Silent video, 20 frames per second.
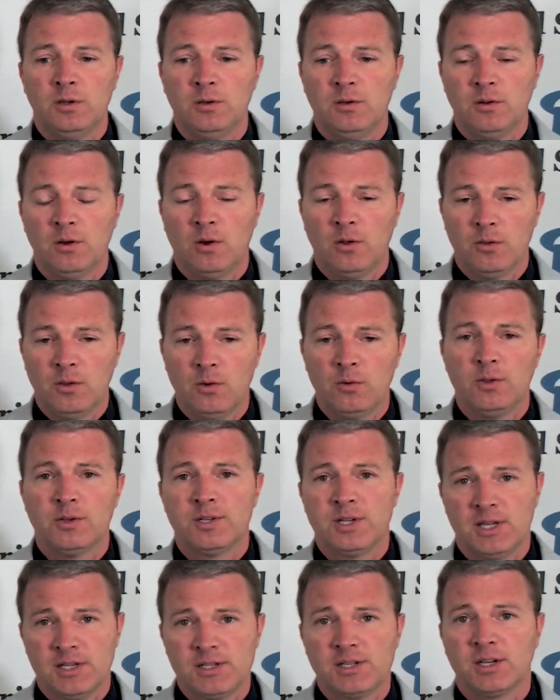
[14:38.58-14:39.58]
although the
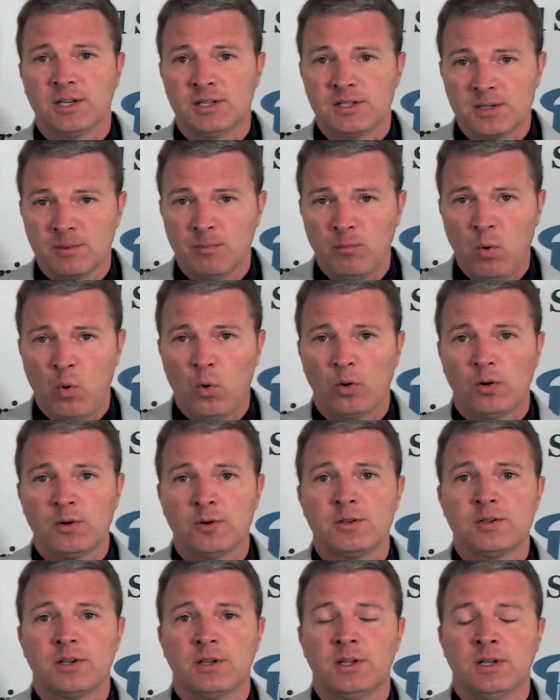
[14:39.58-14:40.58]
testing is
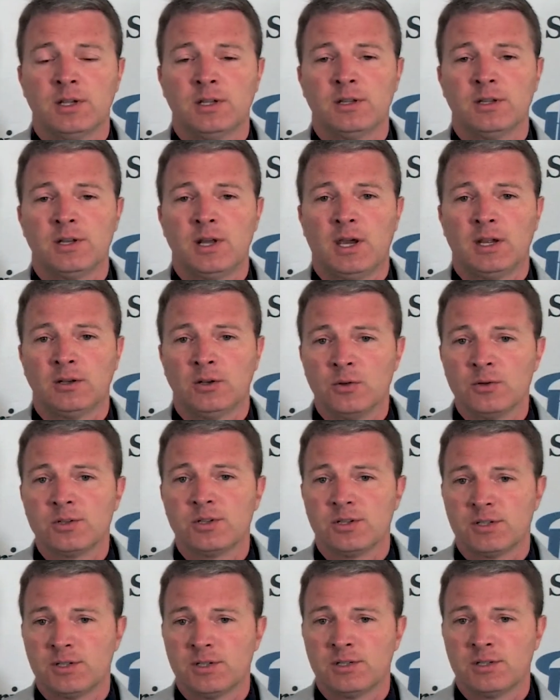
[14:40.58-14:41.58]
important and the
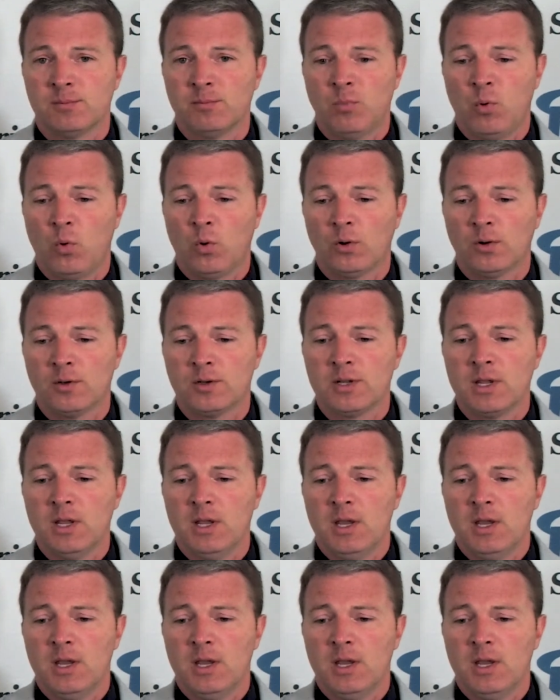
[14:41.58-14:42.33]
diagnosis is important,